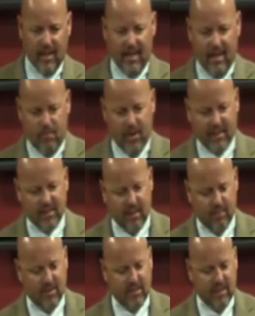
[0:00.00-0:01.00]
he picks
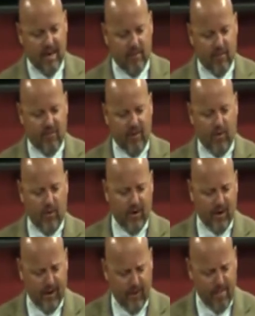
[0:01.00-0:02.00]
up in chapter 4
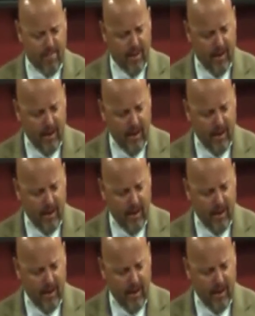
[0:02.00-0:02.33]
here